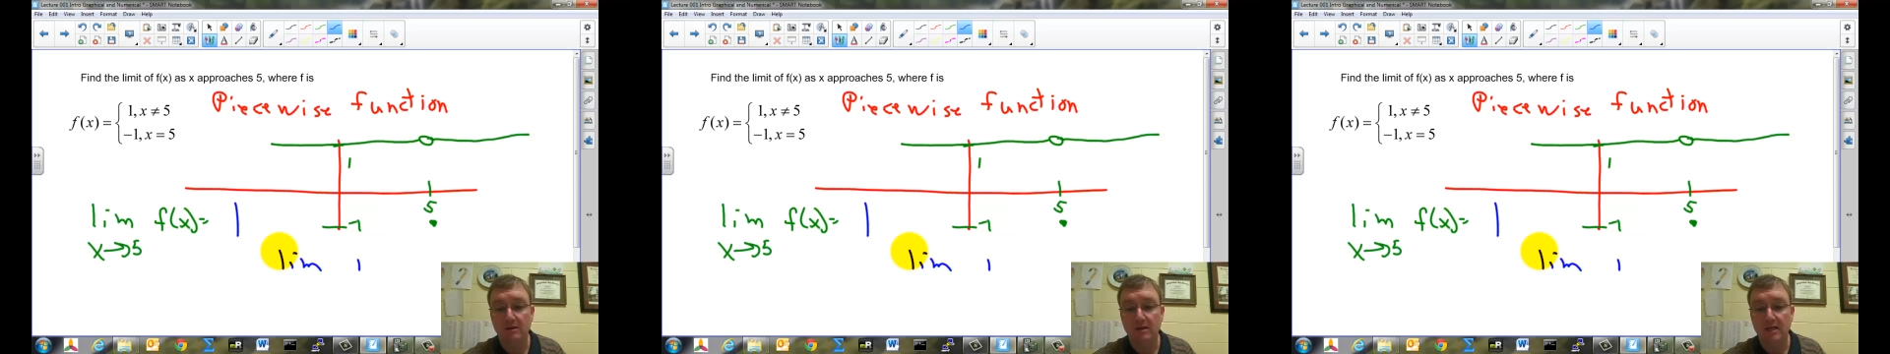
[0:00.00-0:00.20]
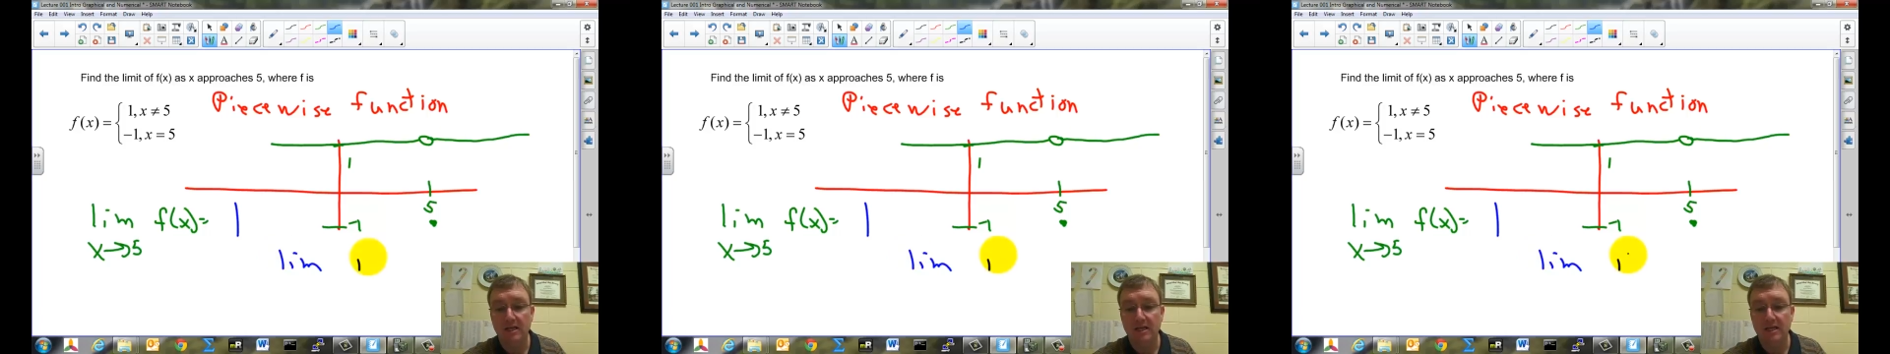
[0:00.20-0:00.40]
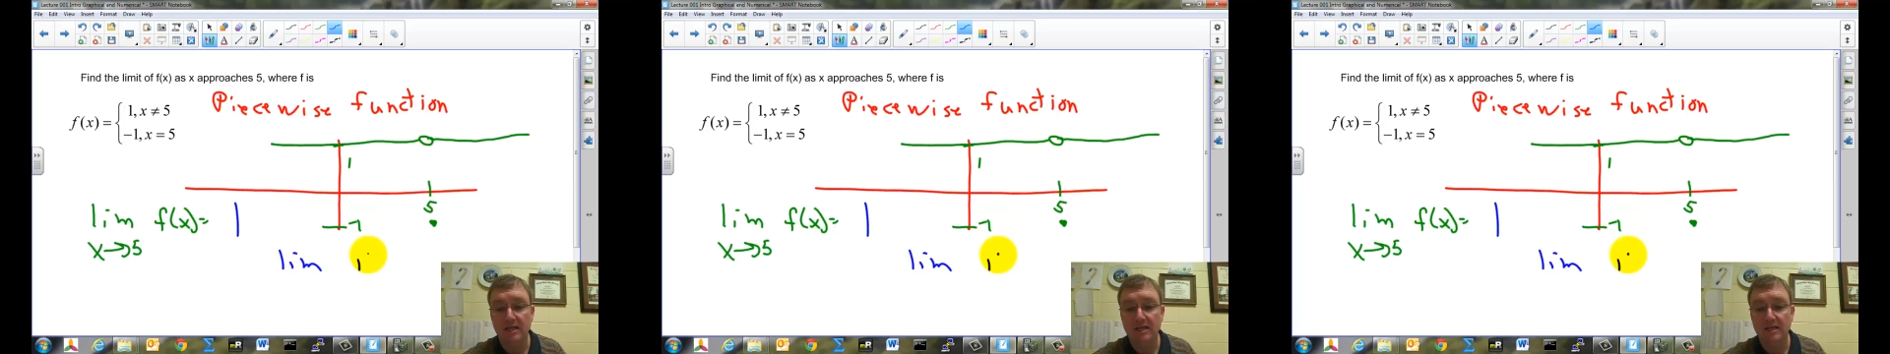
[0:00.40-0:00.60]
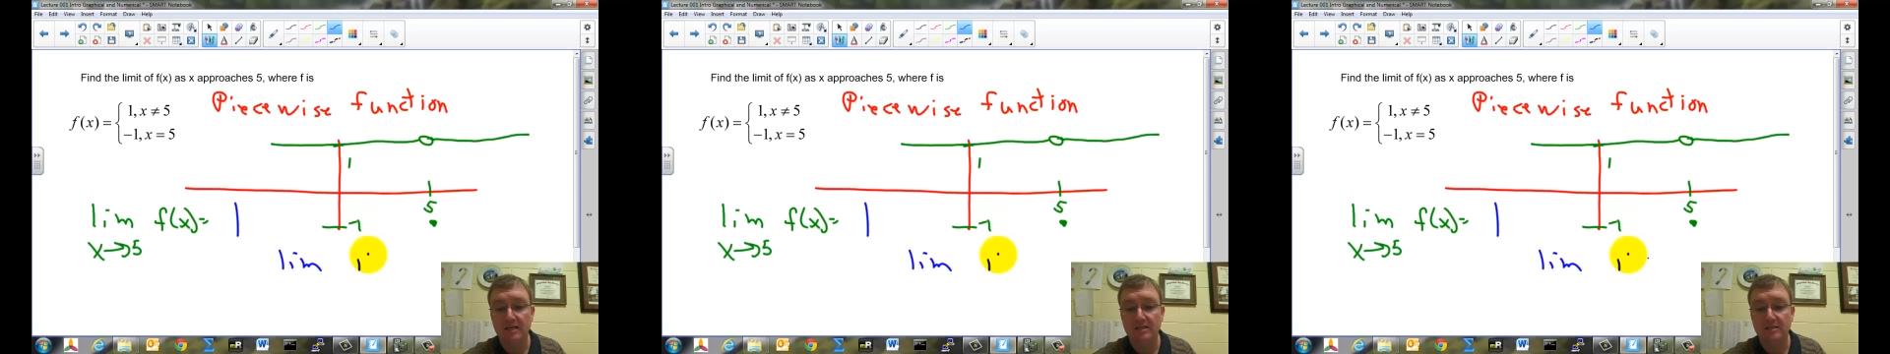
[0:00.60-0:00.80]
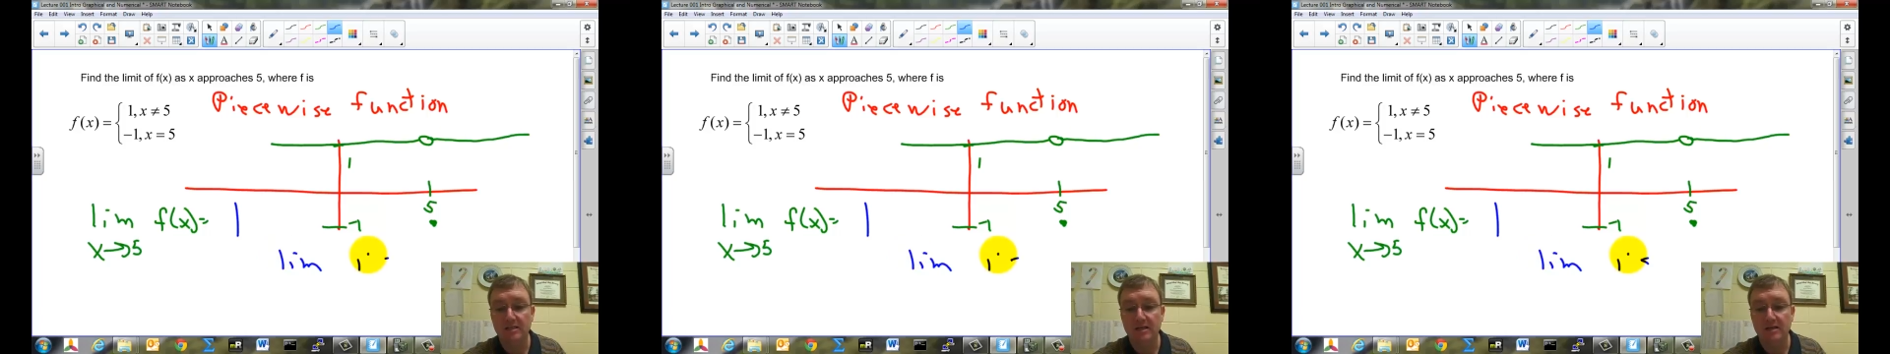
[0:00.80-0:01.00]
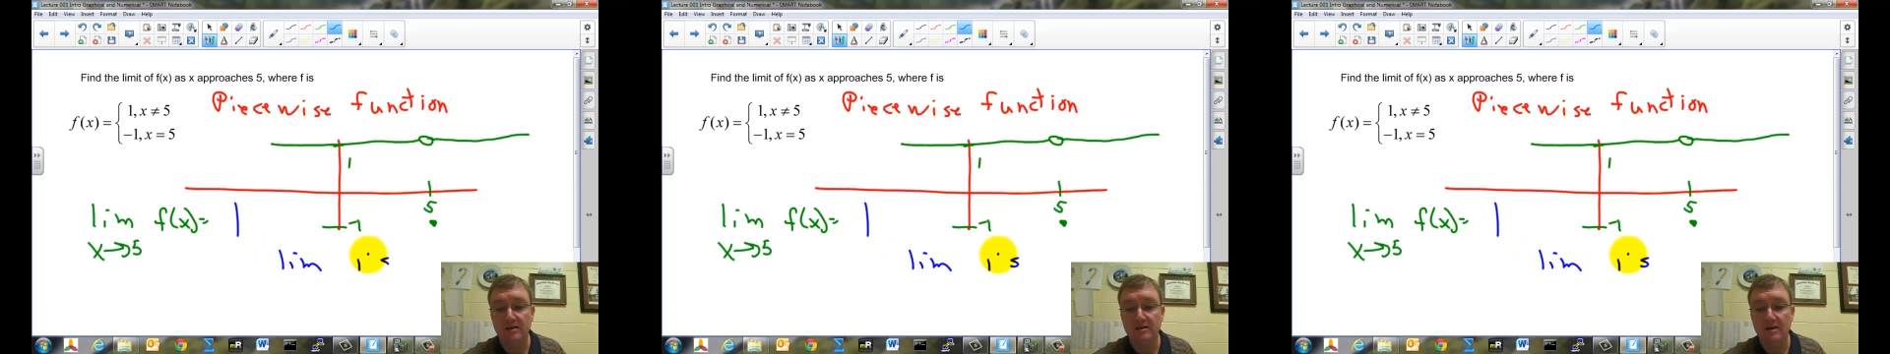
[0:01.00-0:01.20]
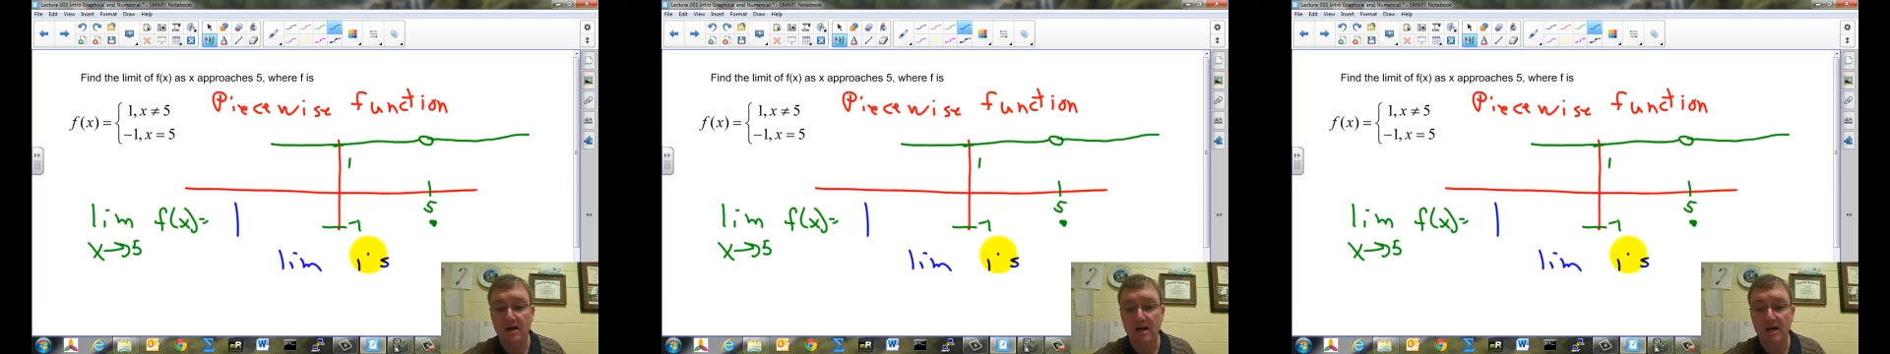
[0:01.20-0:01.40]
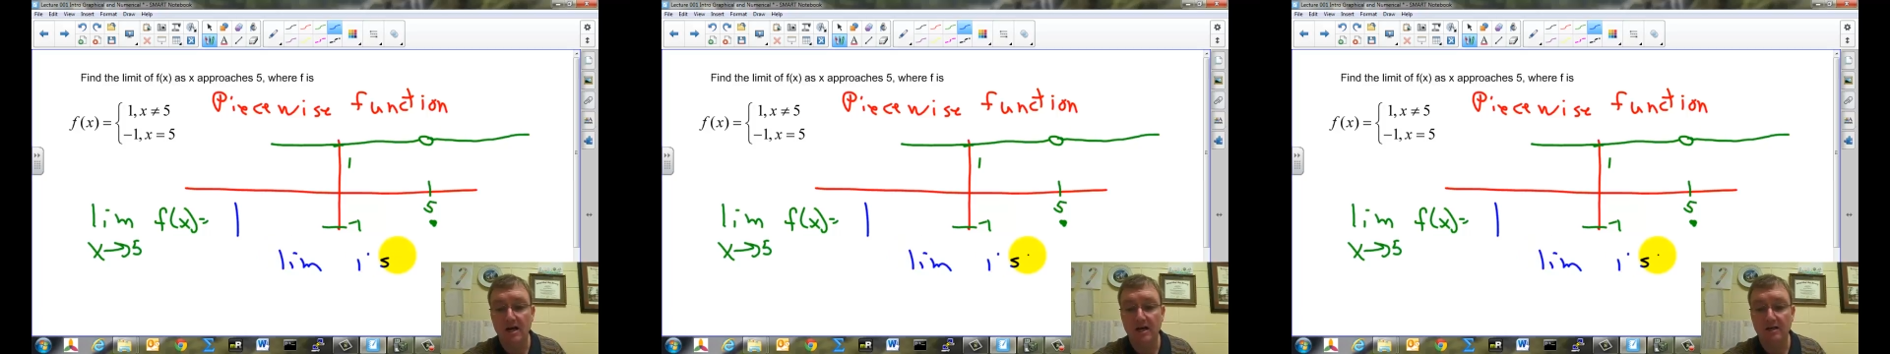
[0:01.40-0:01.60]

is not